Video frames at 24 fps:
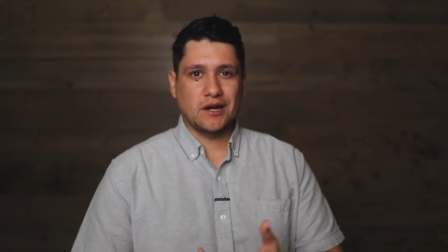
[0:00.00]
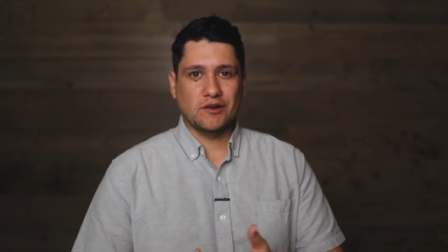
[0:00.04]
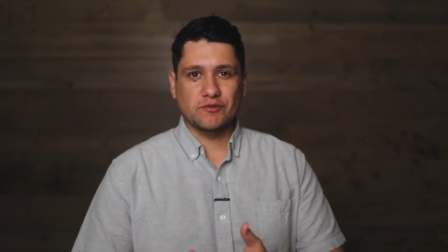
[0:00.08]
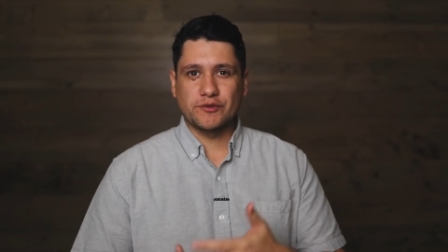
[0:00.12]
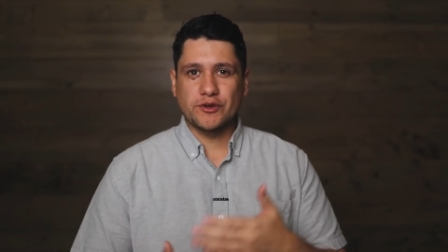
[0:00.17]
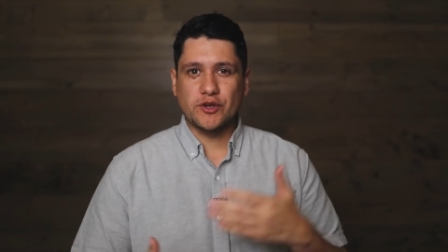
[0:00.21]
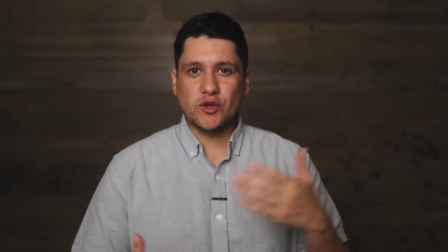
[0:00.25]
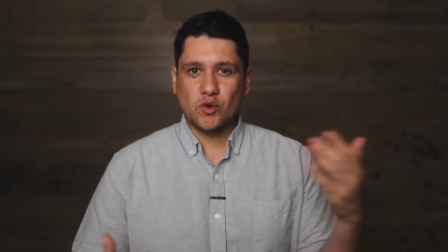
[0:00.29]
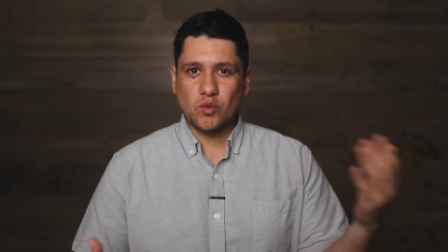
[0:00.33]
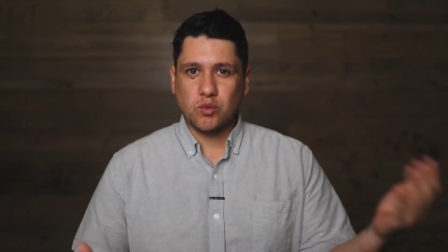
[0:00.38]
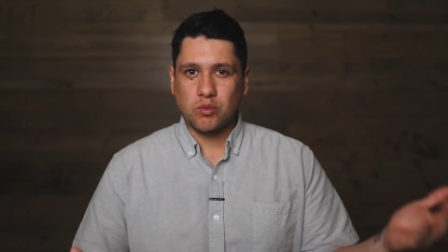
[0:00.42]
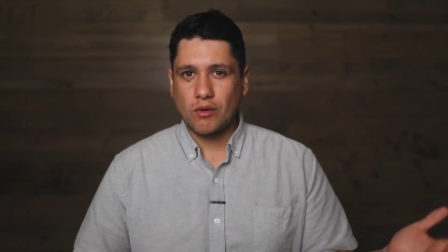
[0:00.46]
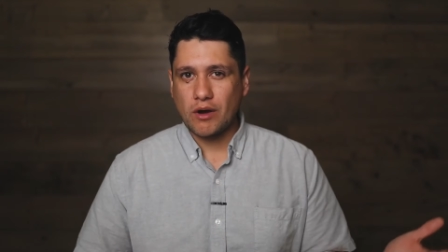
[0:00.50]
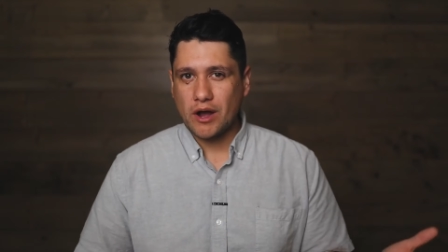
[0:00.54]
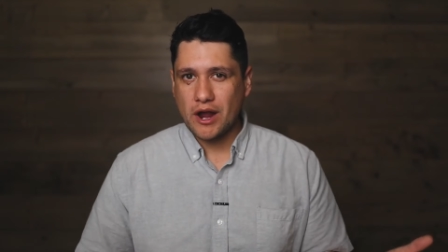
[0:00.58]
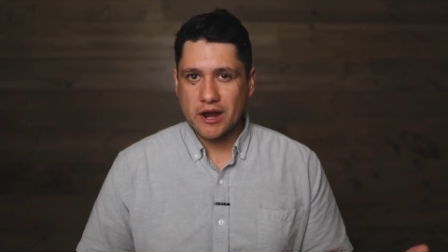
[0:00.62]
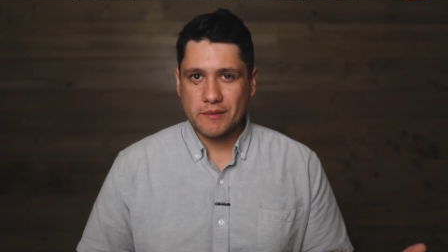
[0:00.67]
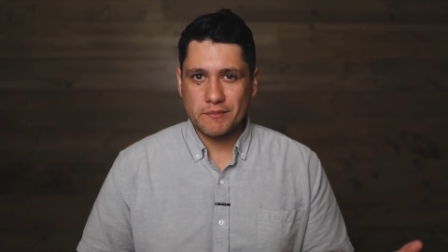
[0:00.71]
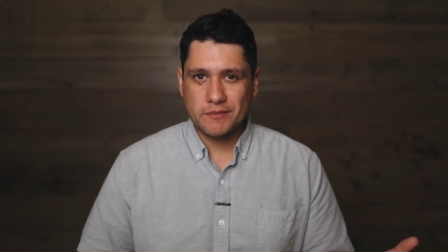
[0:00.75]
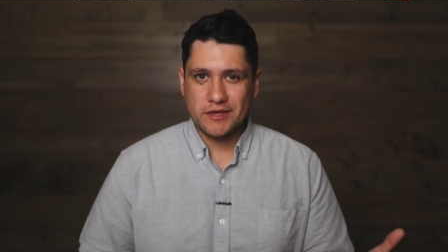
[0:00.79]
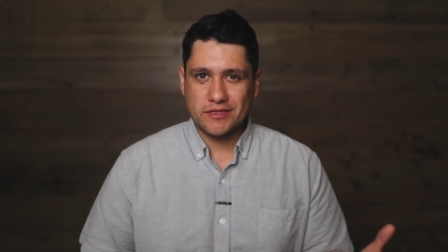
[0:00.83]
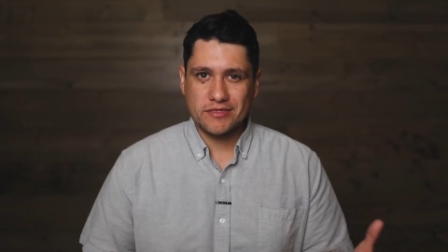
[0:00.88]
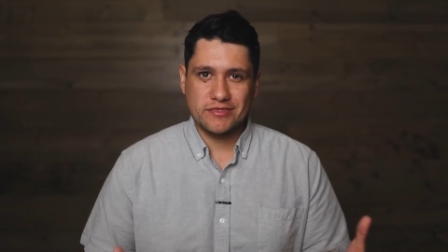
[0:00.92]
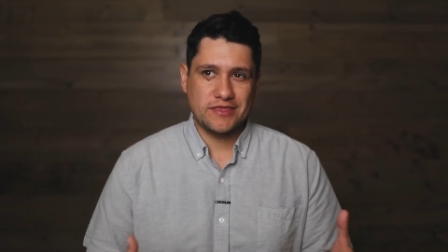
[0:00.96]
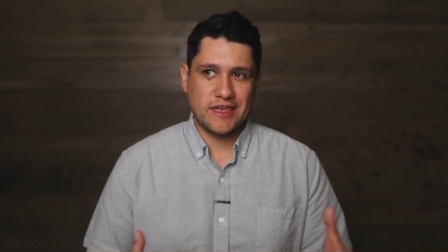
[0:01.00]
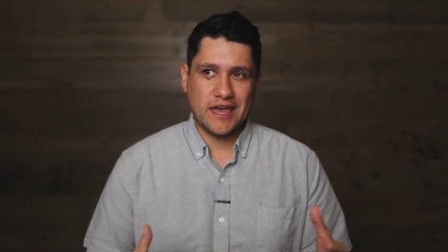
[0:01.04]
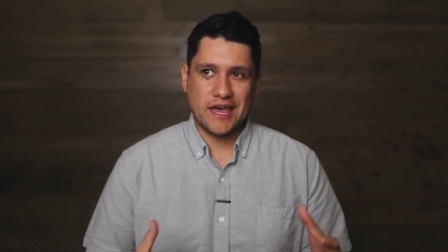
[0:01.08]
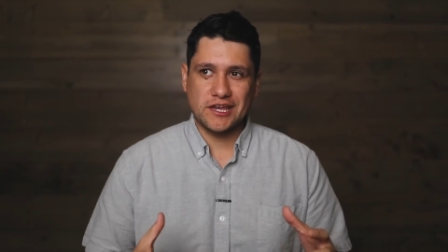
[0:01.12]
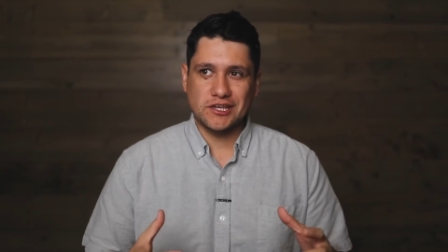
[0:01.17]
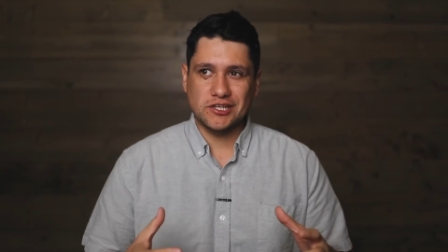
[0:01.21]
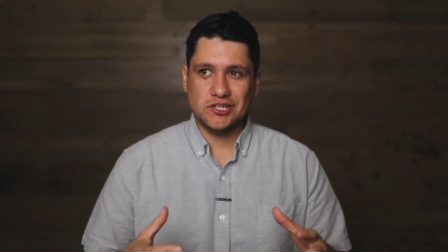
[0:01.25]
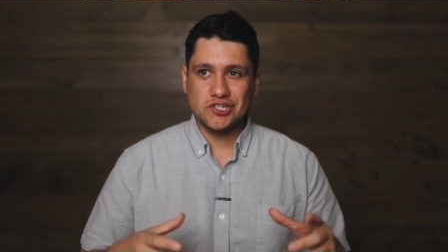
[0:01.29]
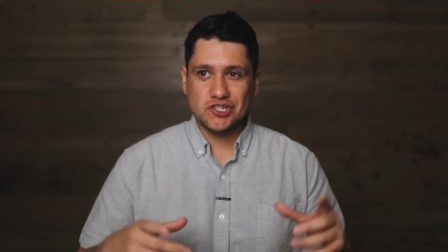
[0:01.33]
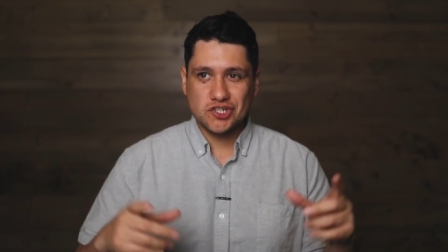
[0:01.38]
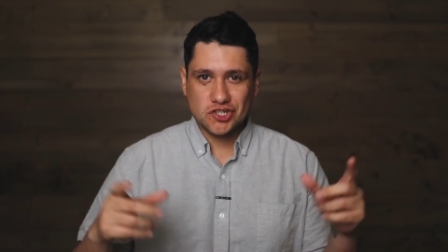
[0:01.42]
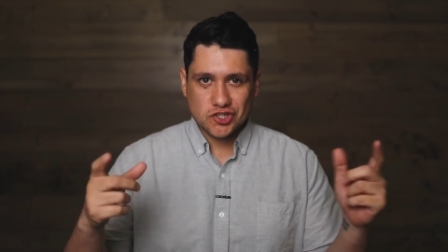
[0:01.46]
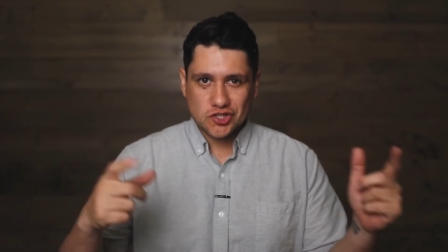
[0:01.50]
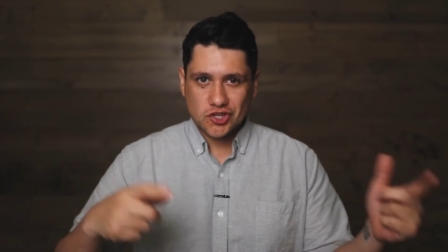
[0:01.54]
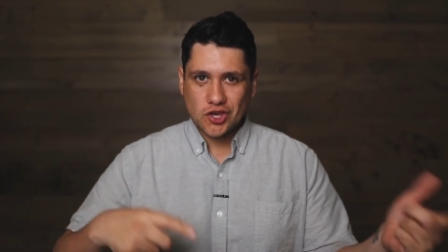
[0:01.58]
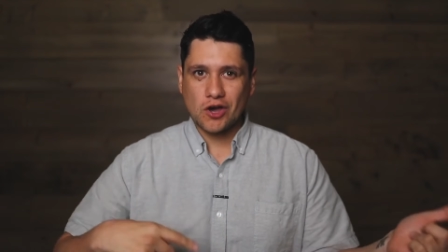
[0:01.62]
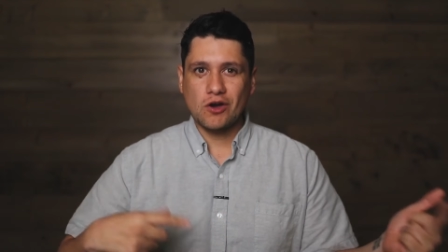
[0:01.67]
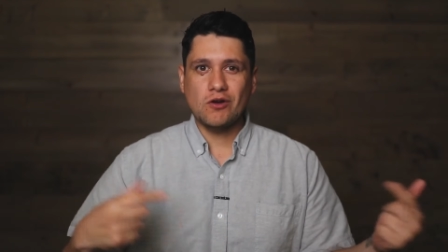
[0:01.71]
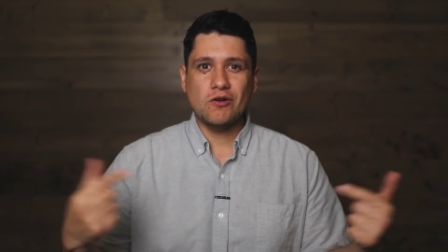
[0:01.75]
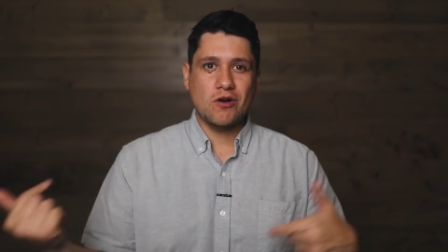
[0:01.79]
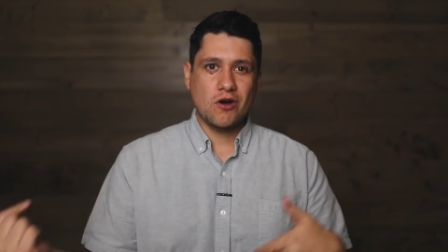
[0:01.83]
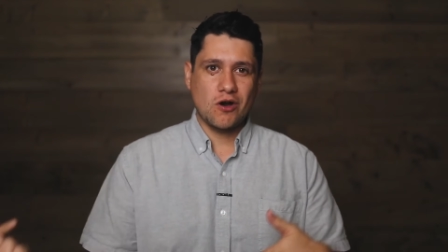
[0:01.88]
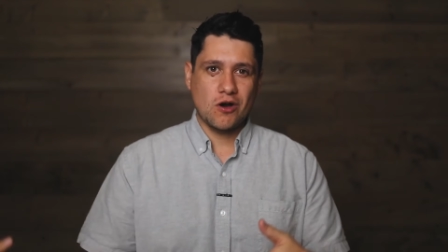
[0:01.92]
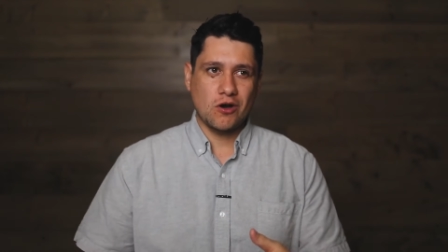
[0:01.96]
a requirement that you should
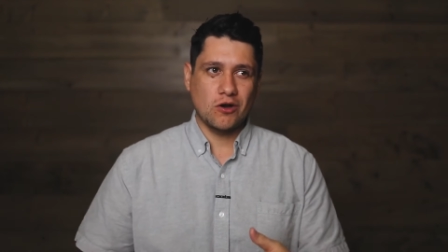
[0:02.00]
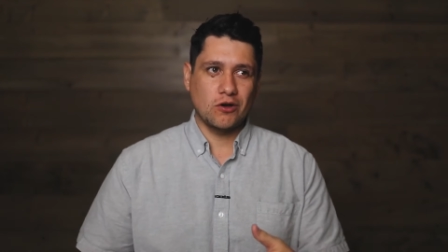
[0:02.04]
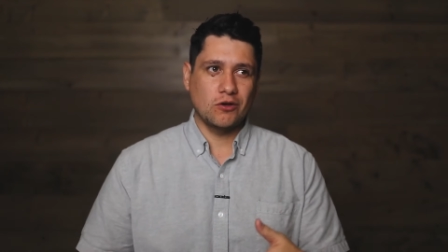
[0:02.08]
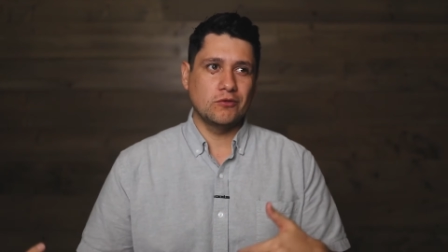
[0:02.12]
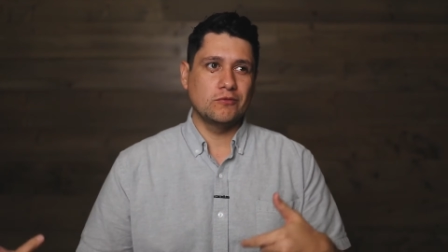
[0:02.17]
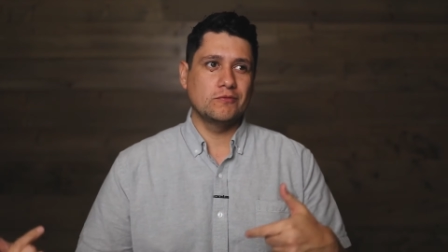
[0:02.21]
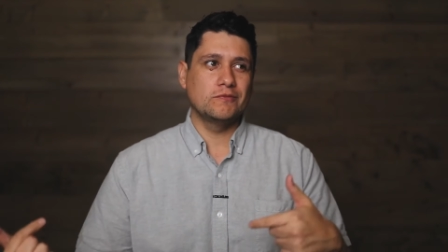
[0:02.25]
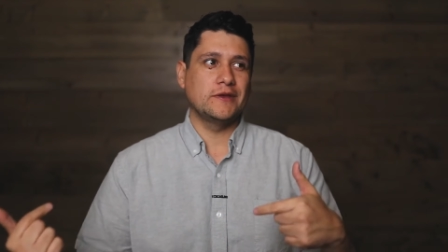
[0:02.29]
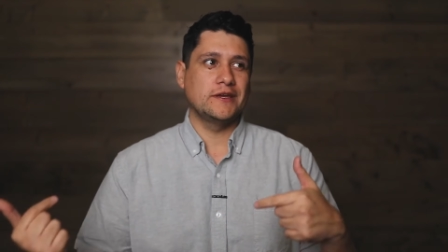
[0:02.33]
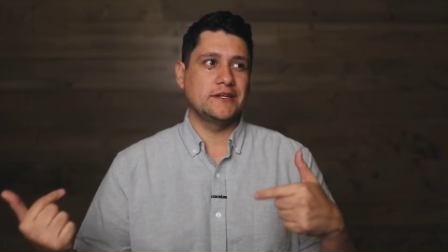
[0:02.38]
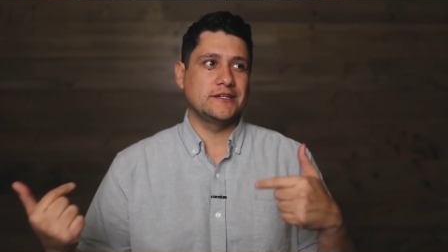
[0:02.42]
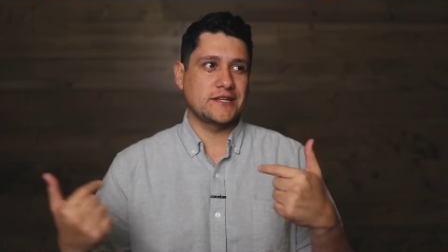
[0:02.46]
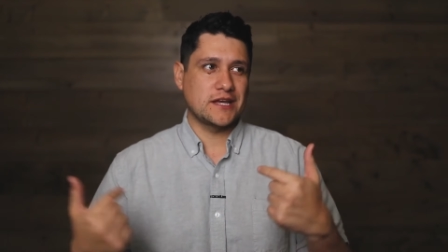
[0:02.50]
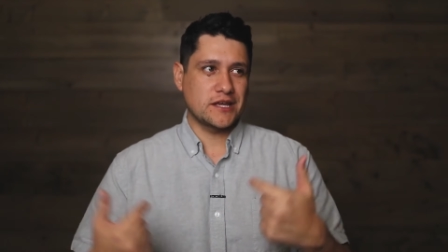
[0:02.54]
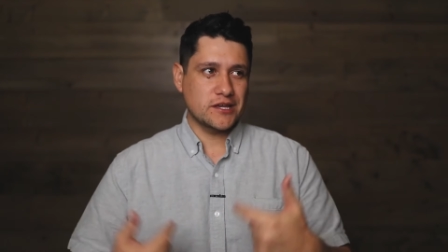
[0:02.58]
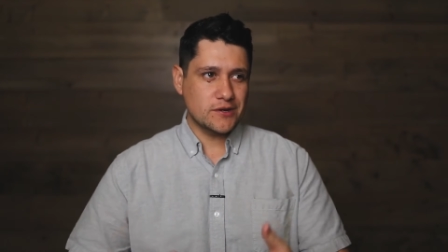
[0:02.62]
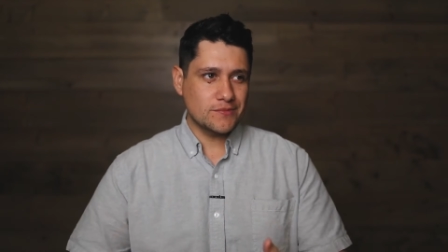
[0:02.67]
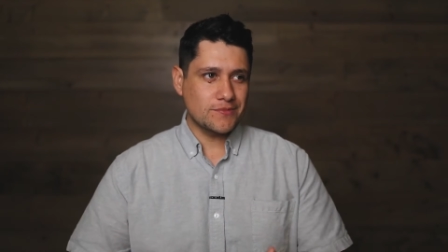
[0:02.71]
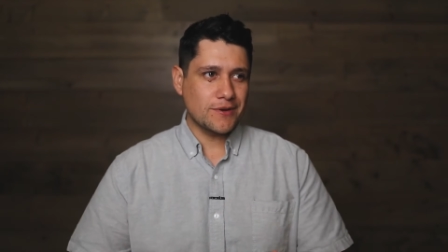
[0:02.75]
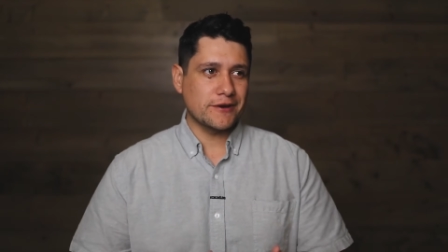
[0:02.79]
go home and tell your